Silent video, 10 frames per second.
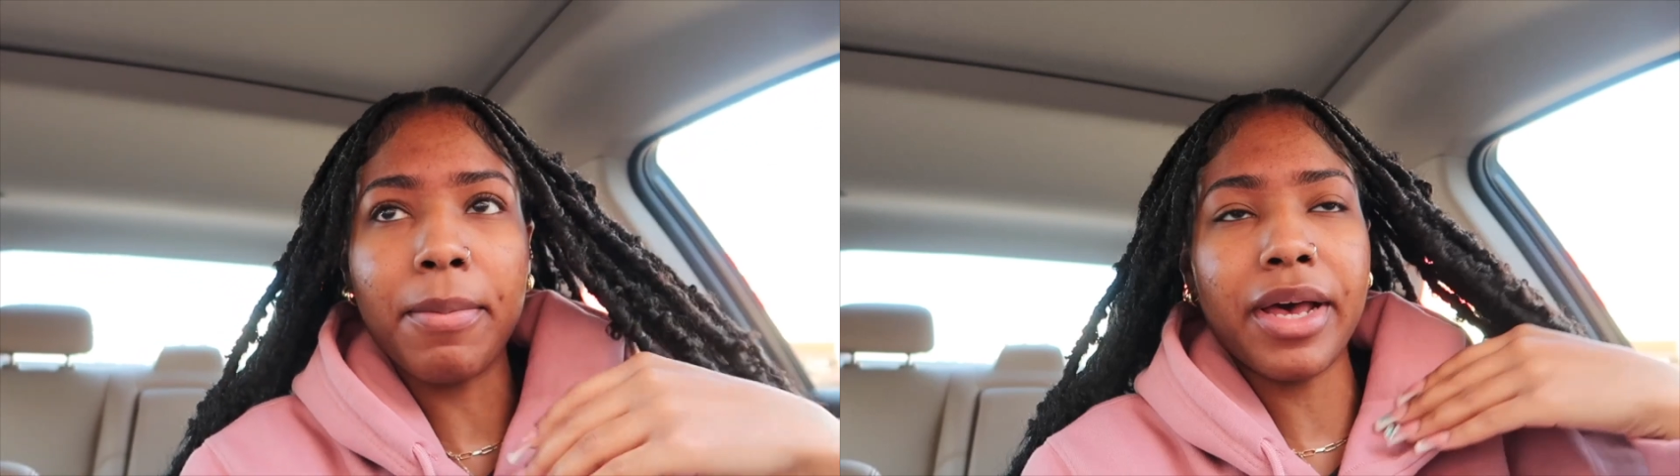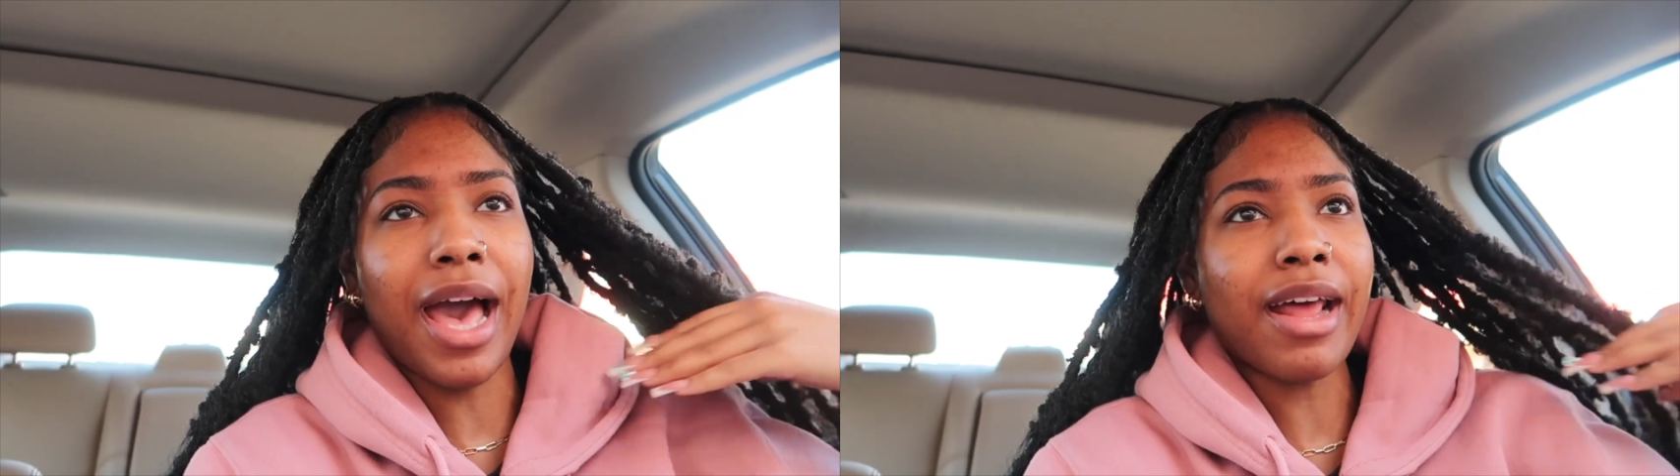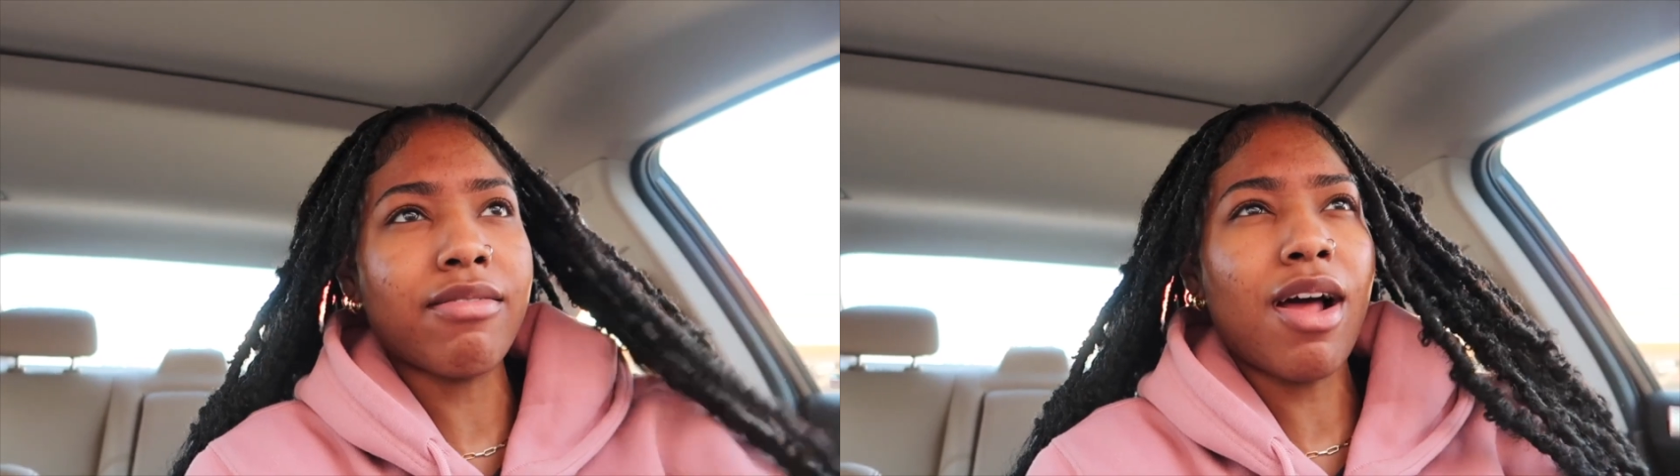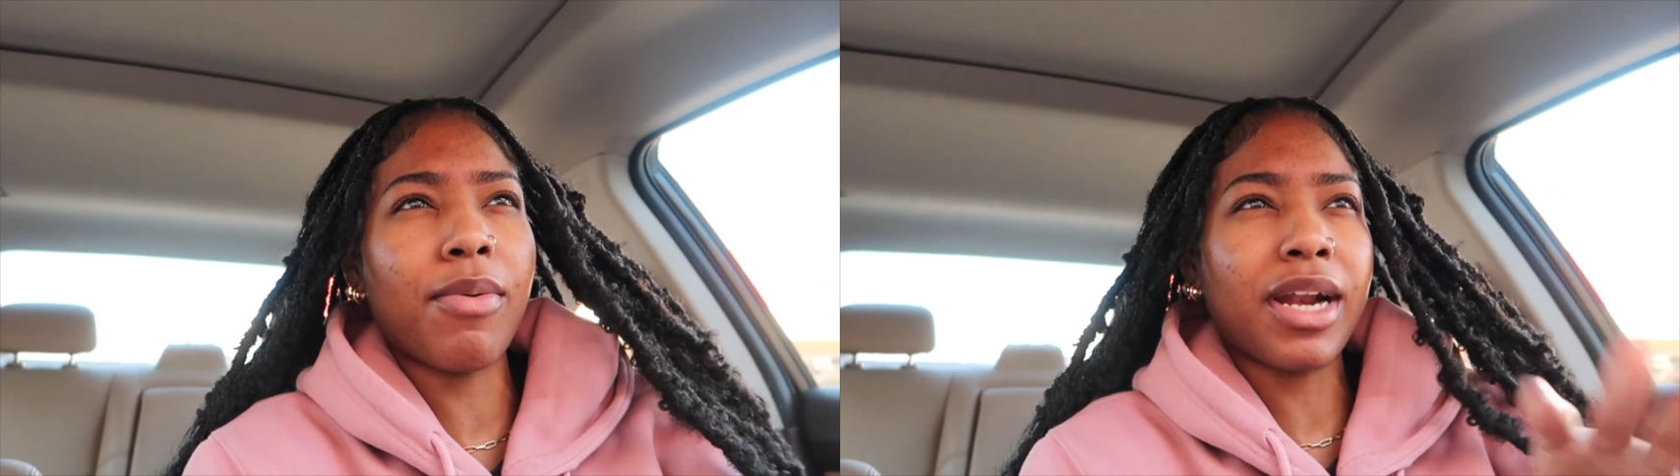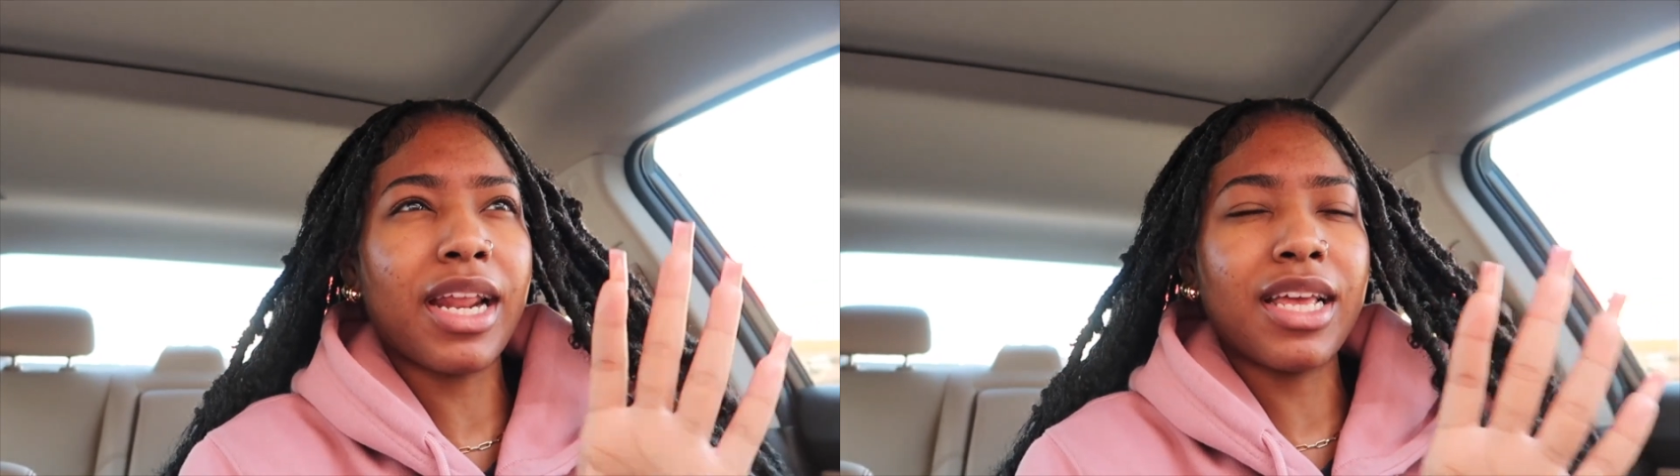but I don't know
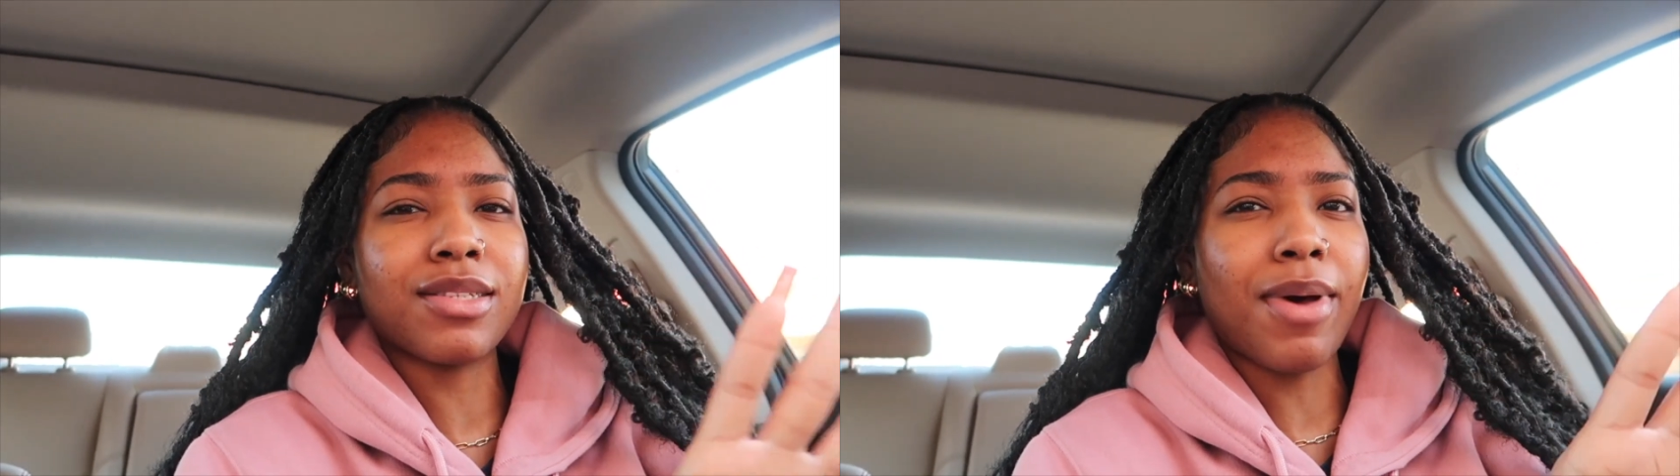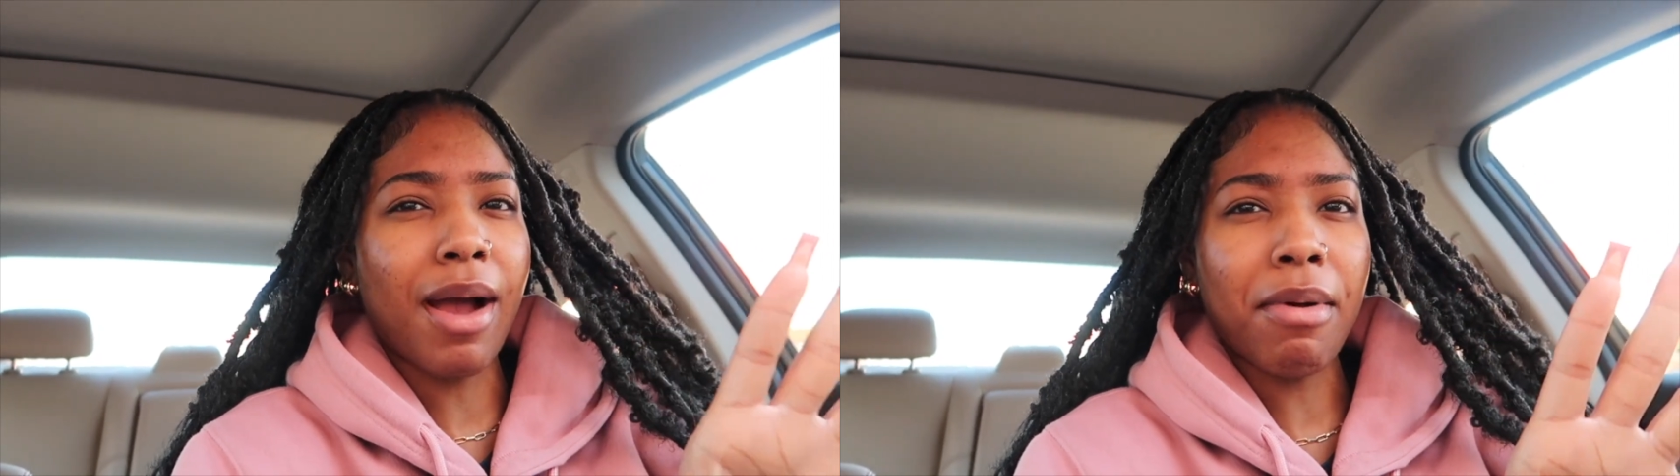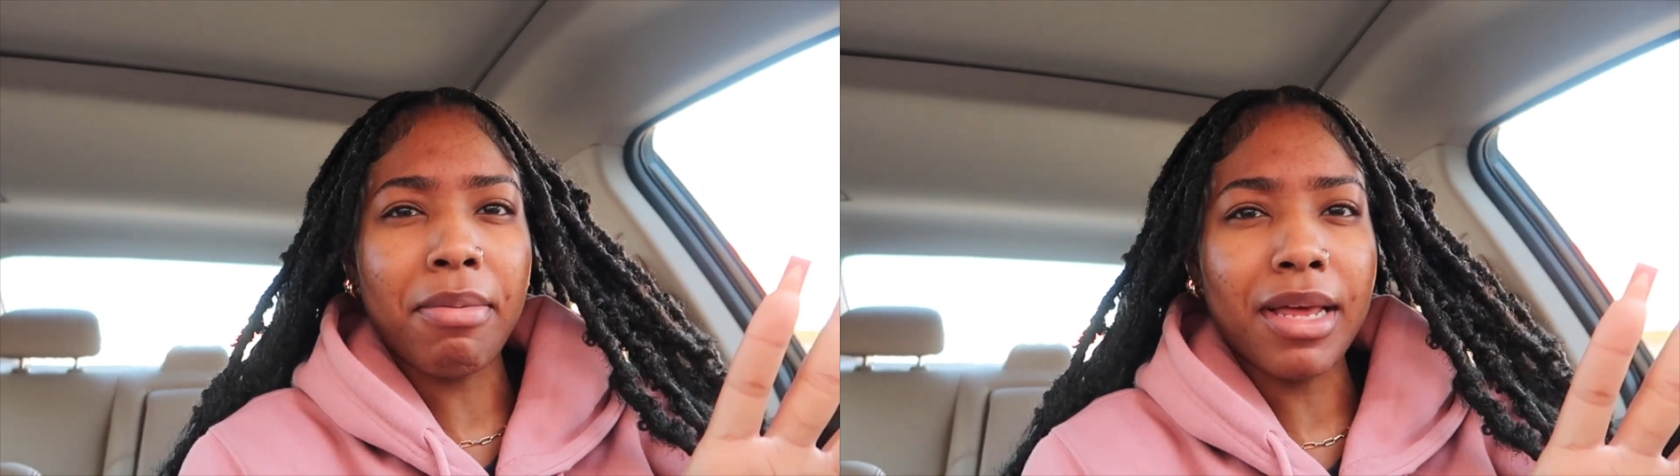what it is with eyebrow